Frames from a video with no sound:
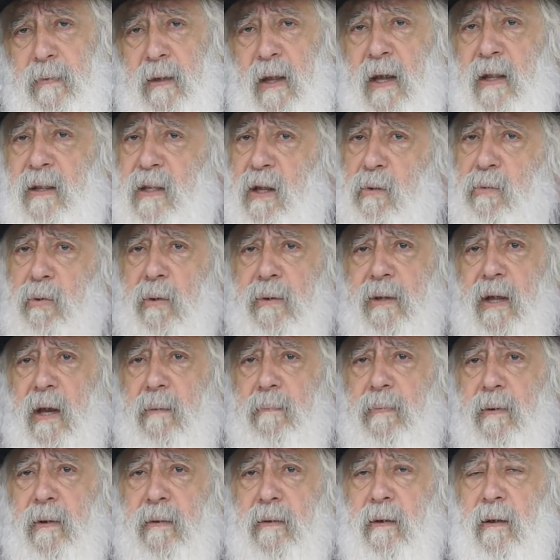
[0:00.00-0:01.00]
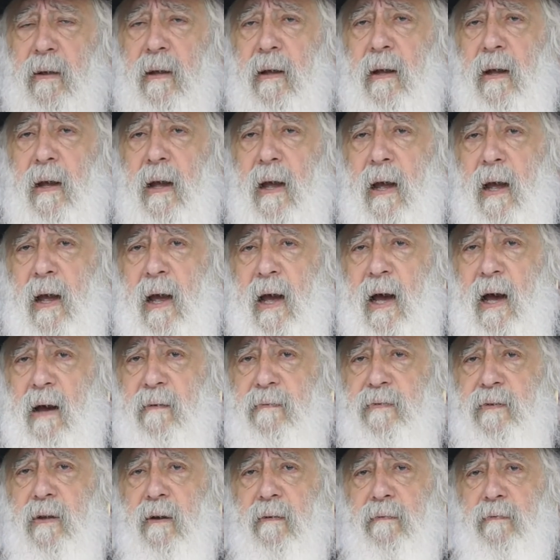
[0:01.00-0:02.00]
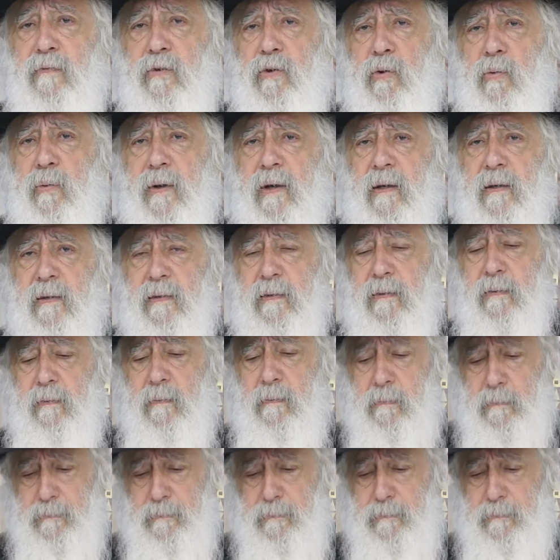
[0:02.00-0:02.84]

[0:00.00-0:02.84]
And that's what happened. After a few weeks,